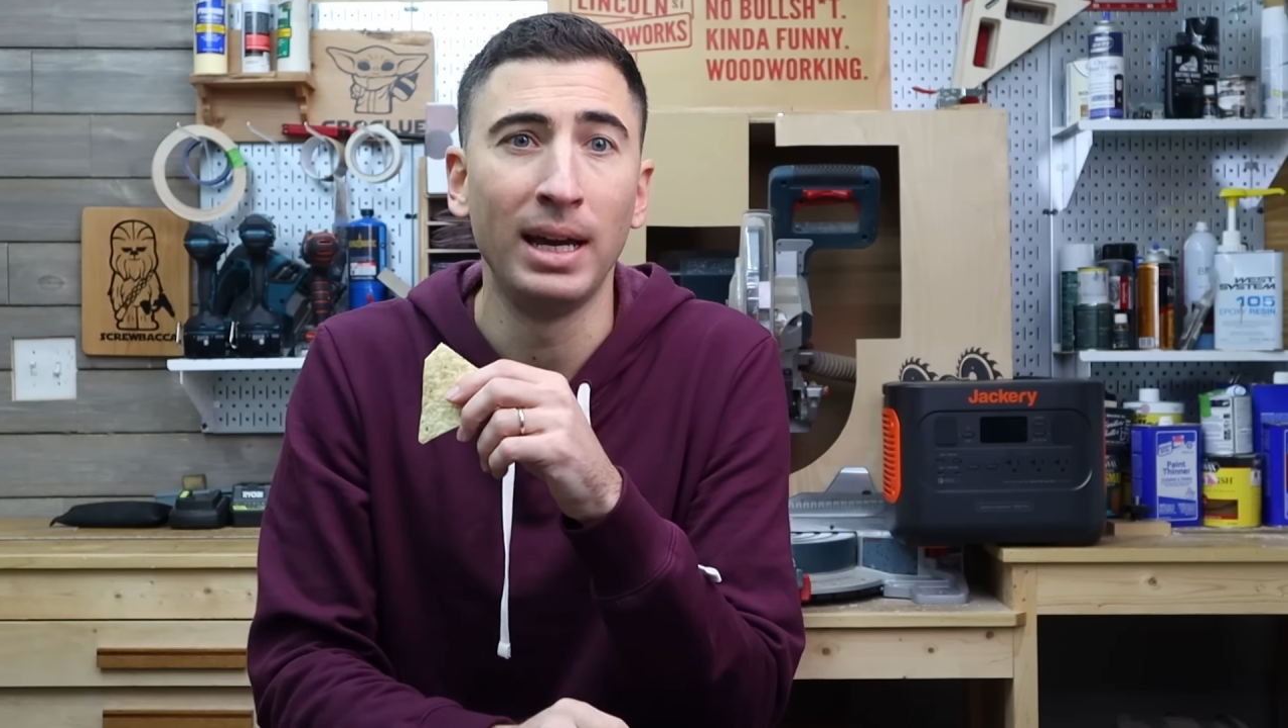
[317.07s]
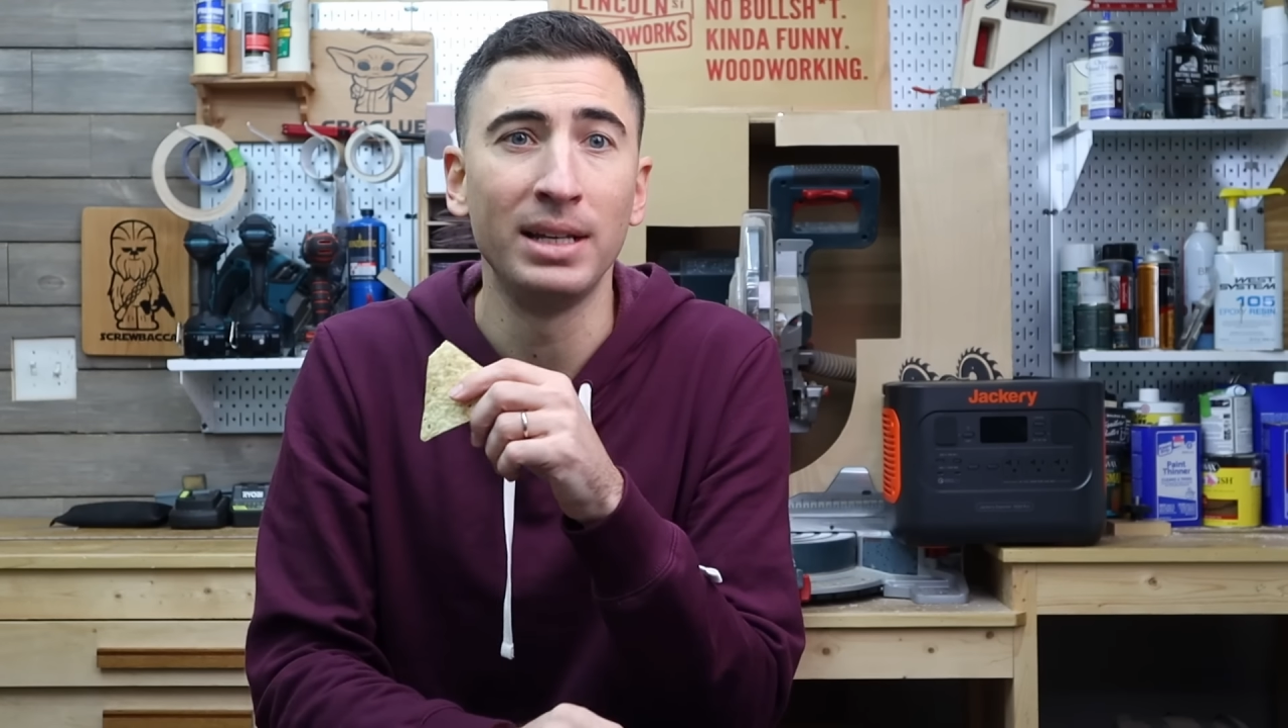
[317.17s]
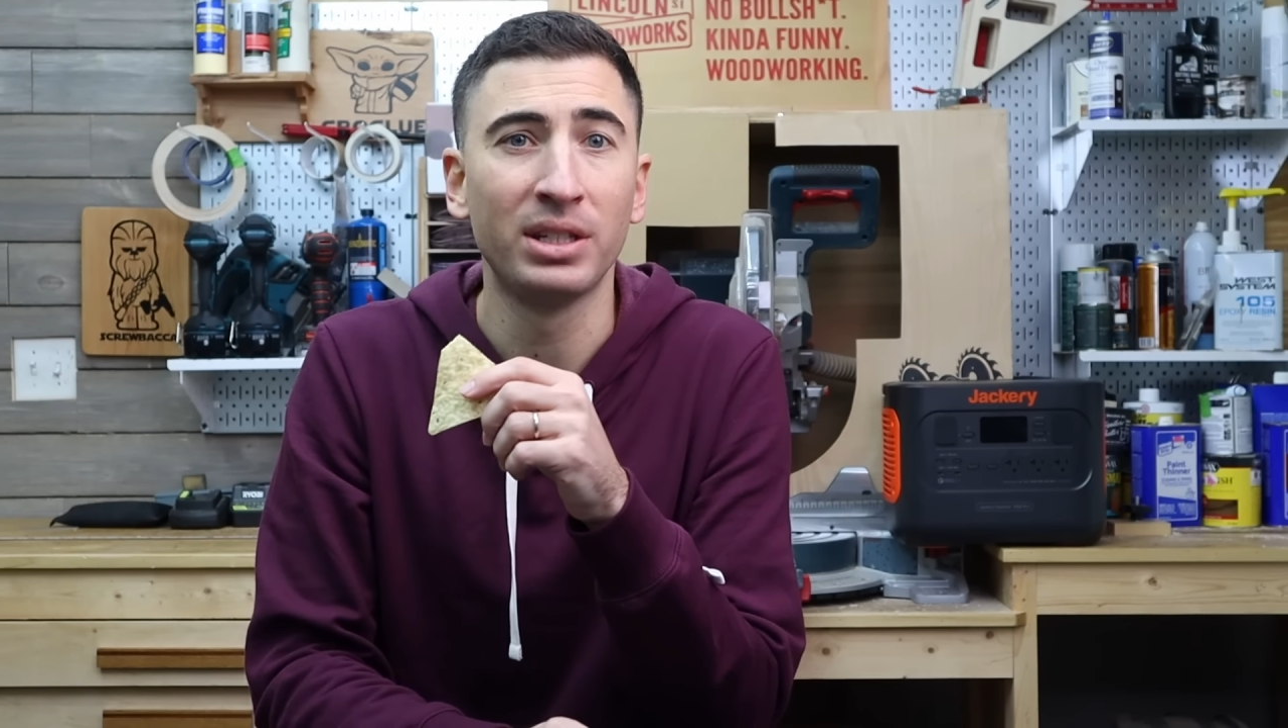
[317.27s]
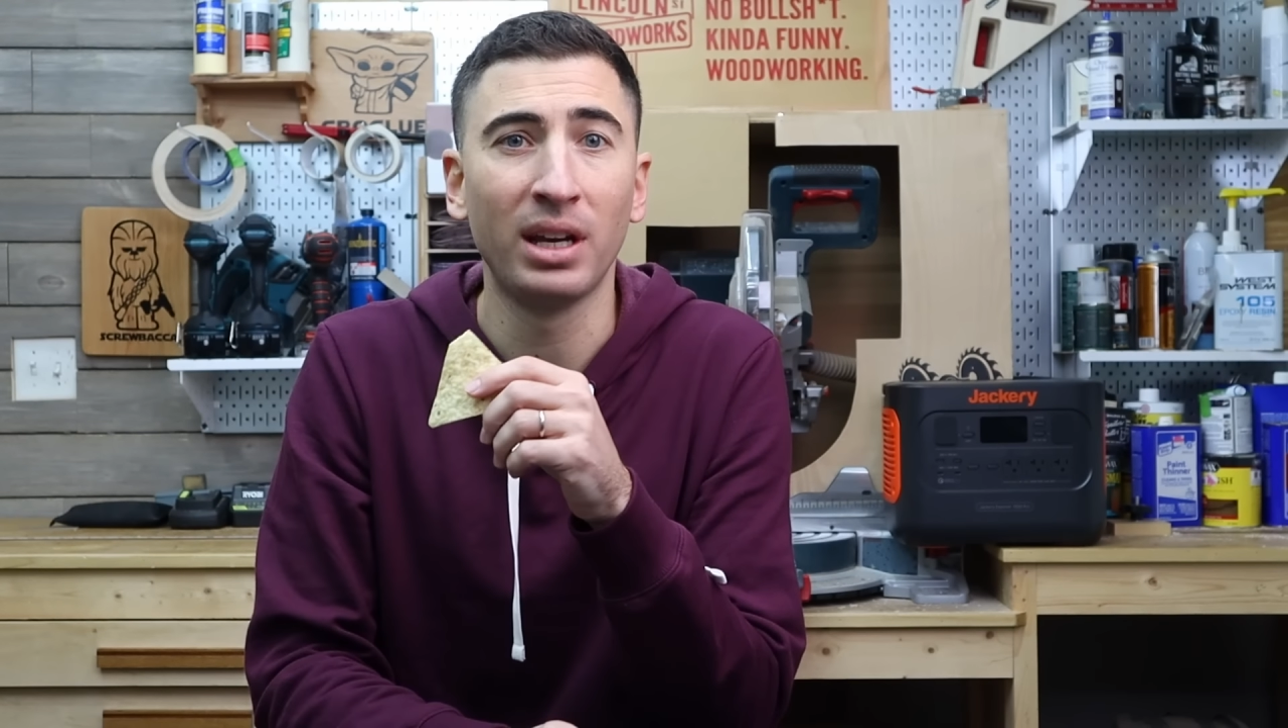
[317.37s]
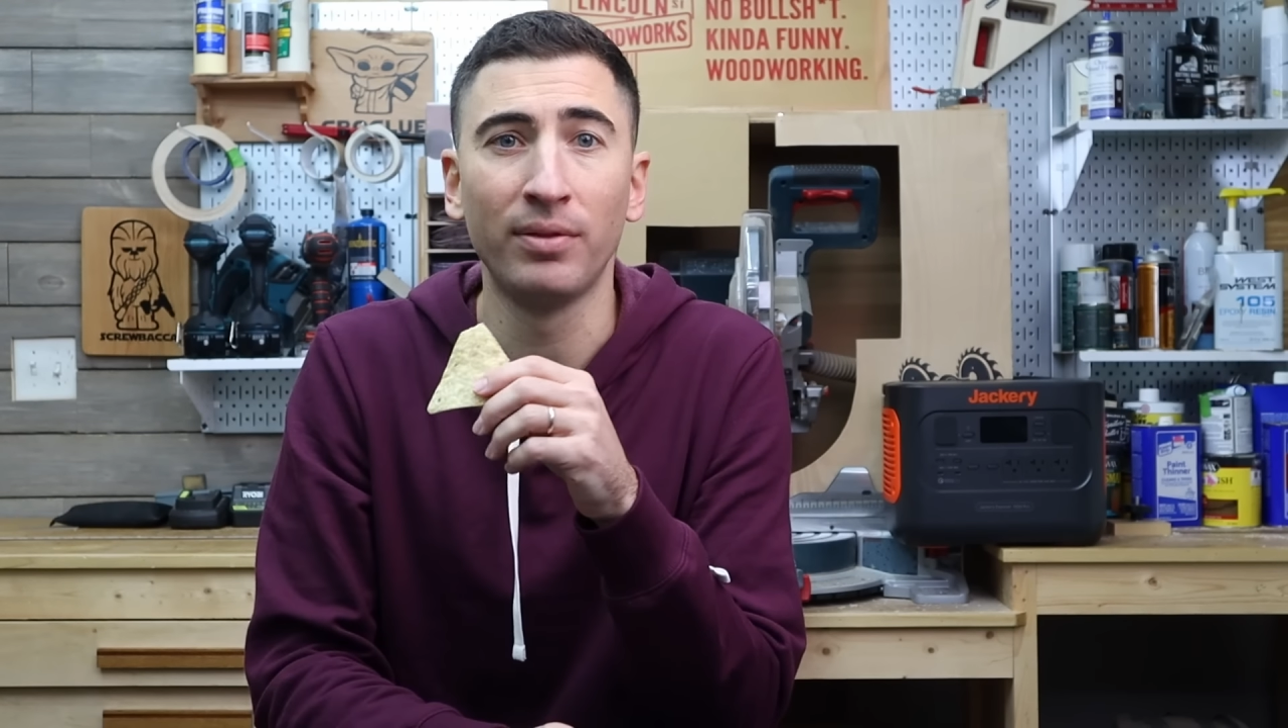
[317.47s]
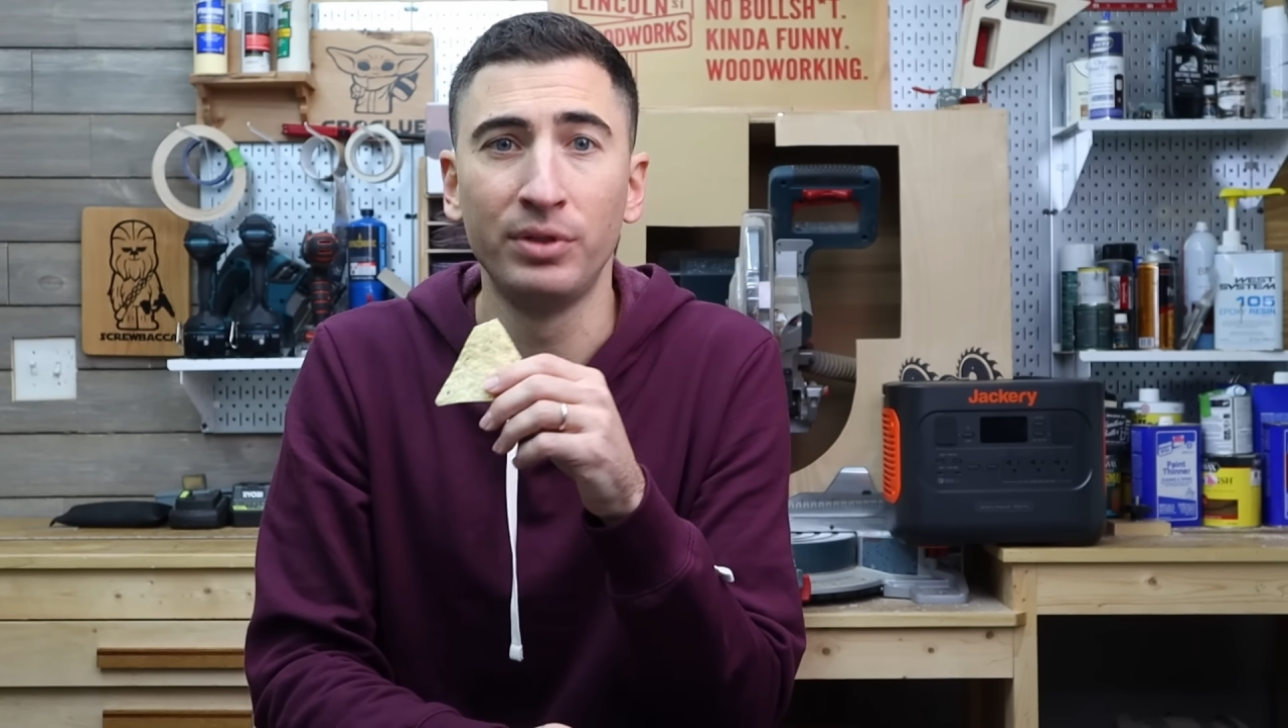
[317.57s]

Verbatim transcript: instead